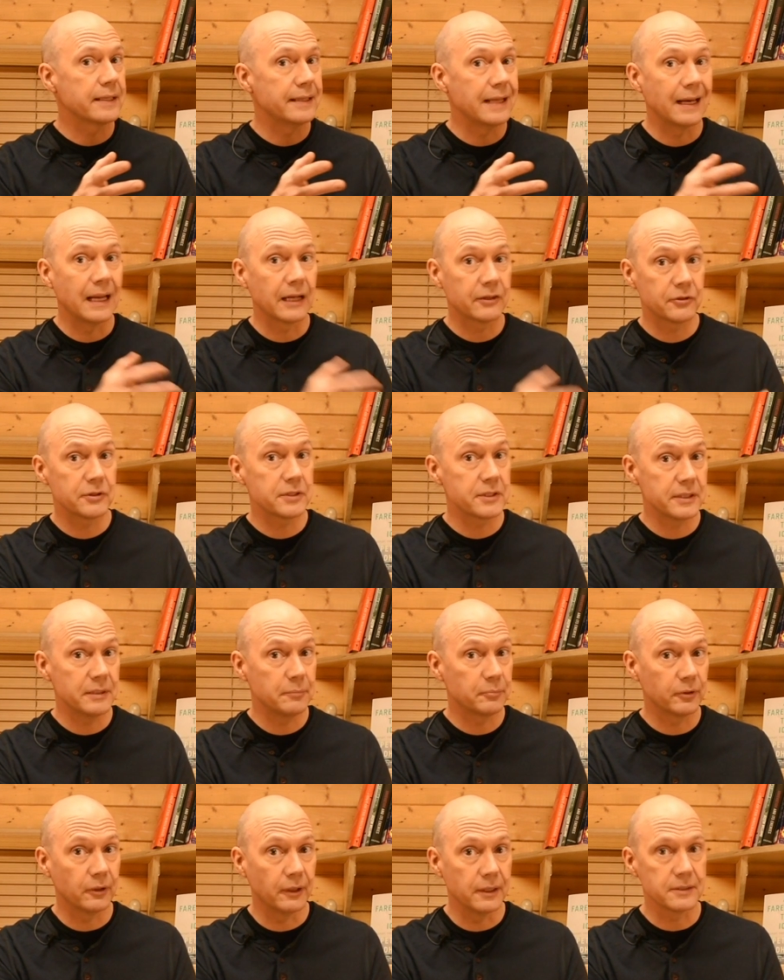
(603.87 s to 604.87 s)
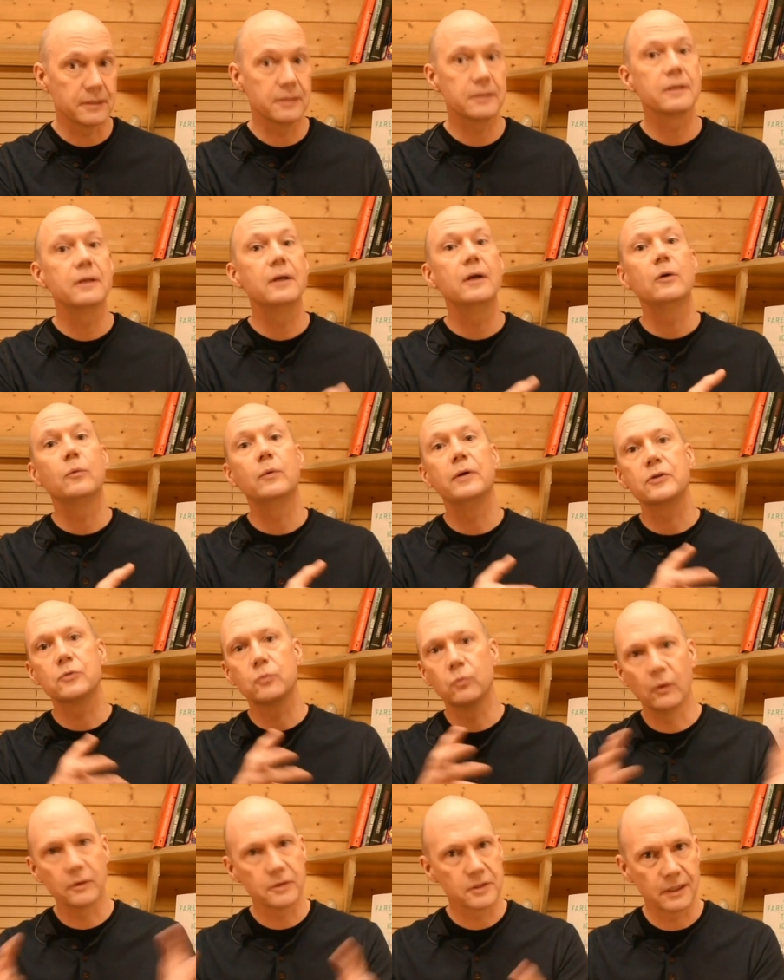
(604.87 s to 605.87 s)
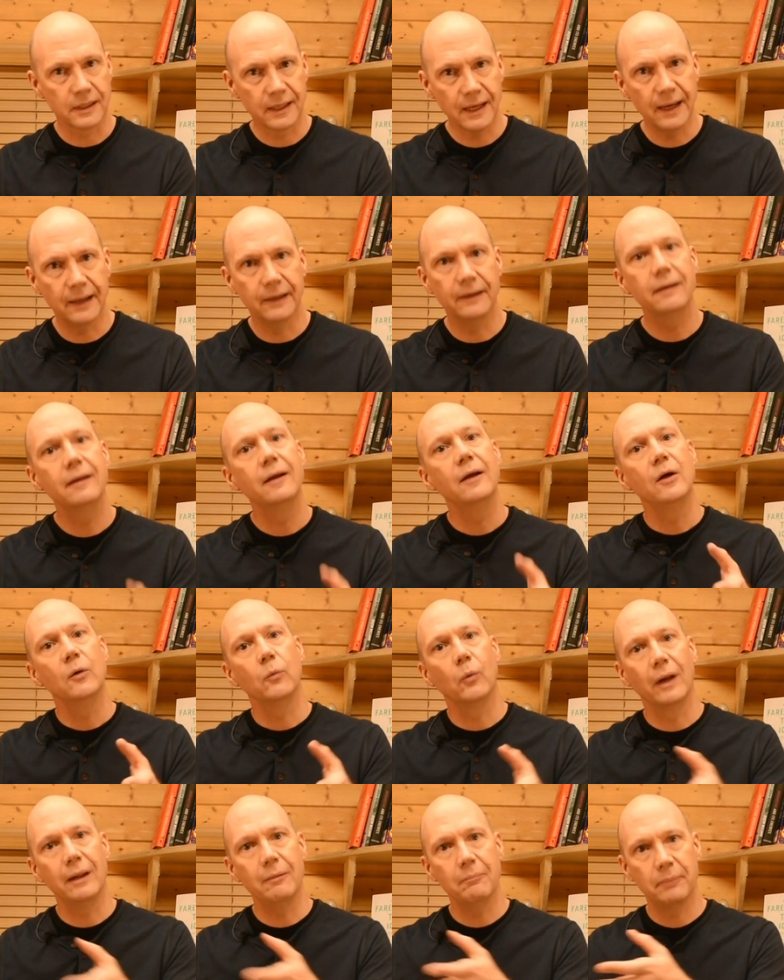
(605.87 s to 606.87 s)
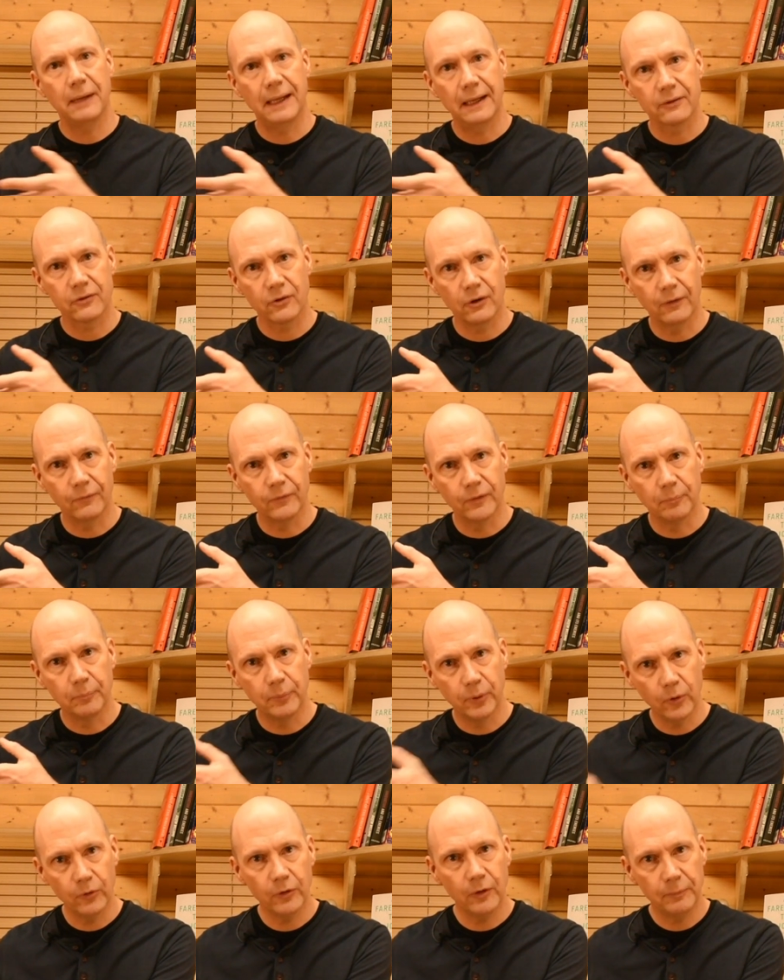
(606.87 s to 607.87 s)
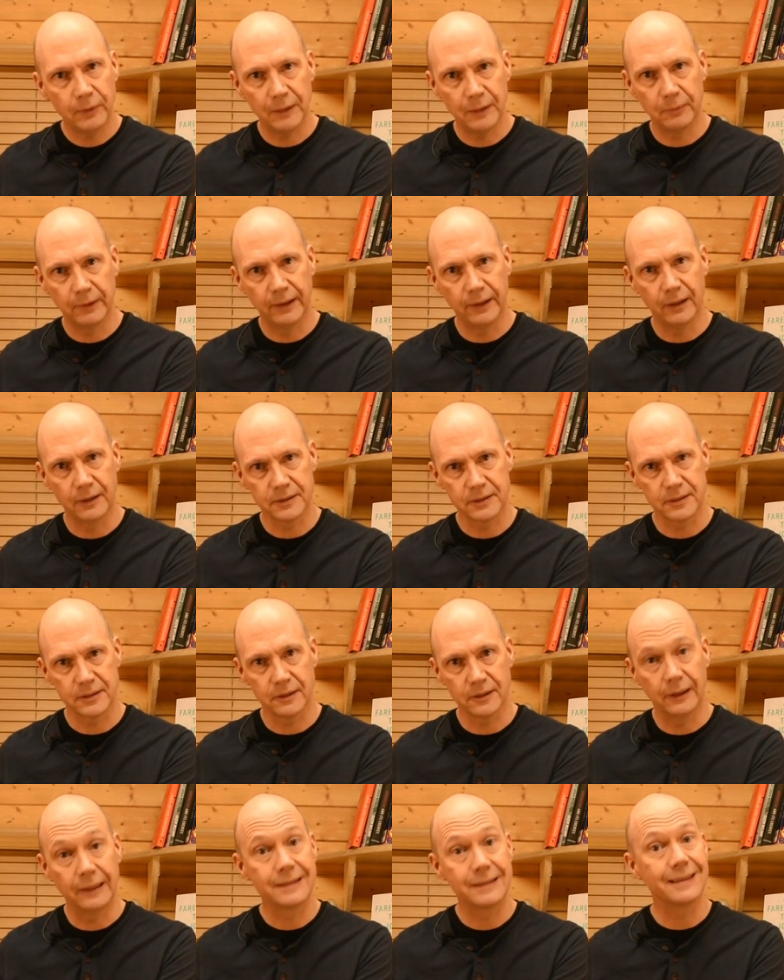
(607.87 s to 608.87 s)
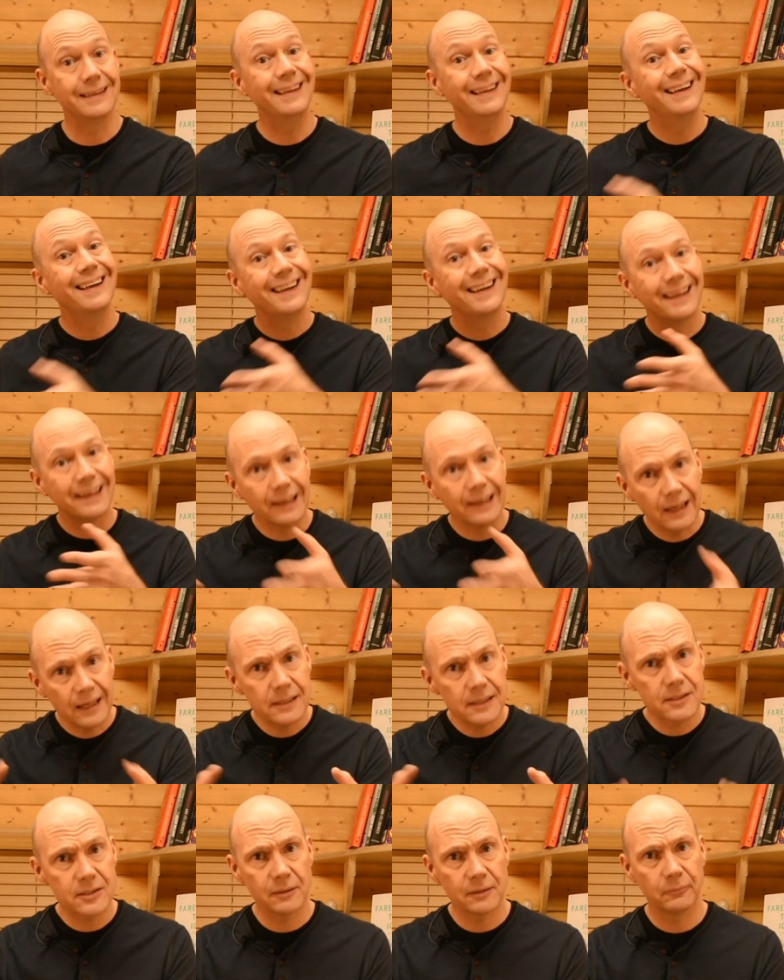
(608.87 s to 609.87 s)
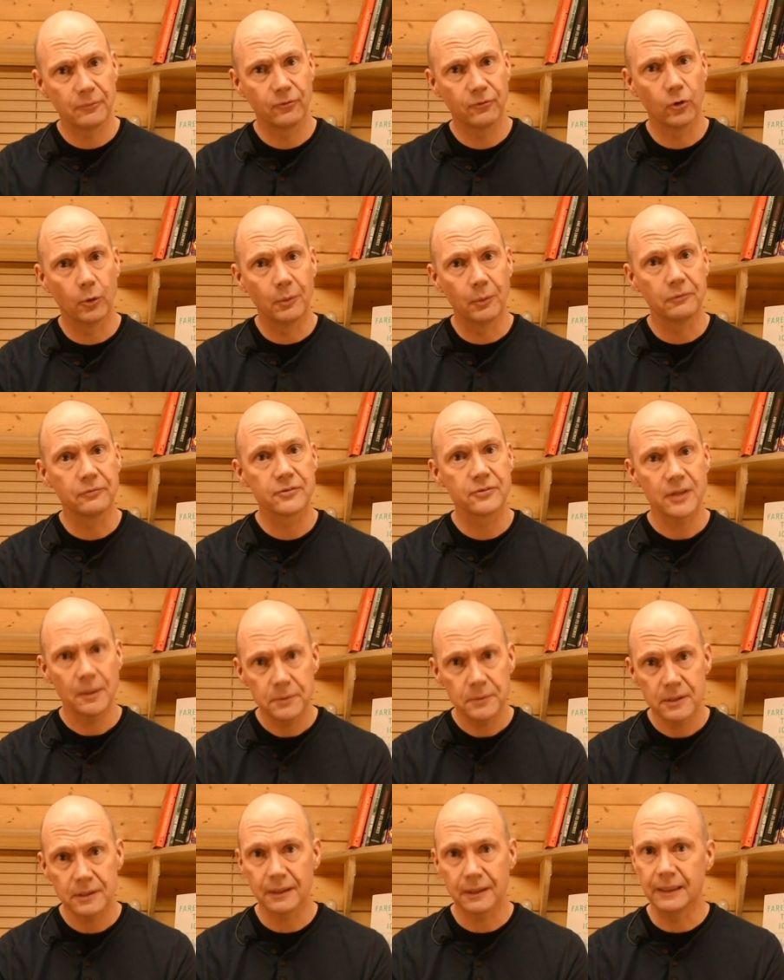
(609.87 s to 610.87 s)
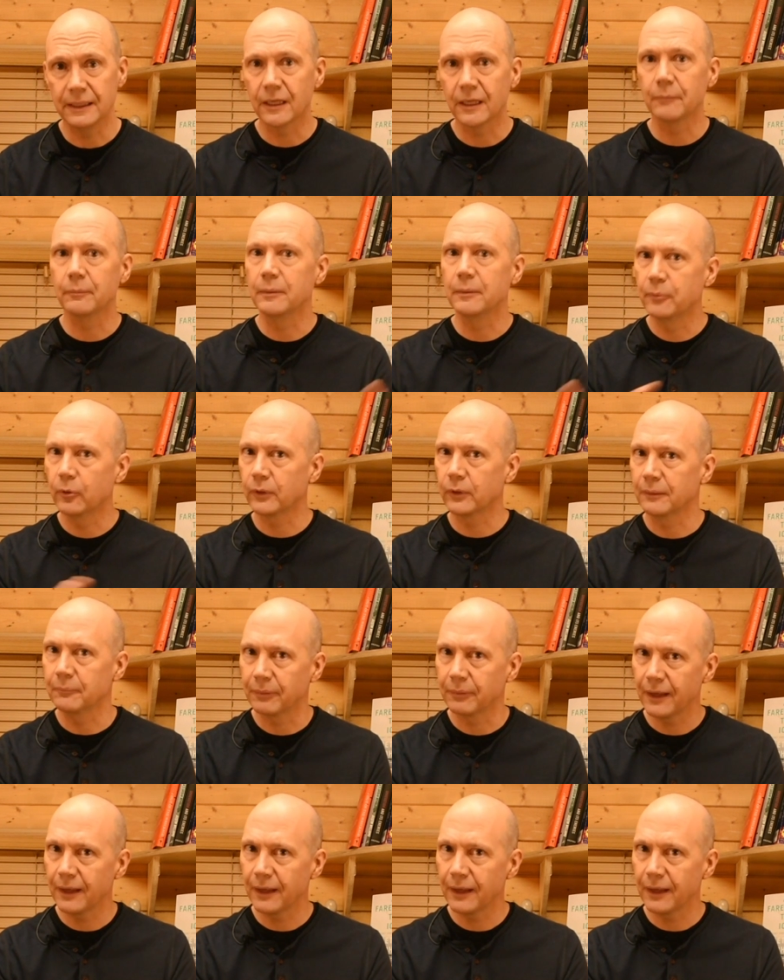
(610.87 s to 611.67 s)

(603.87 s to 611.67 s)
in electricity prices, which once again will impact on the poorer people in our society unless some form of subsidy can be put in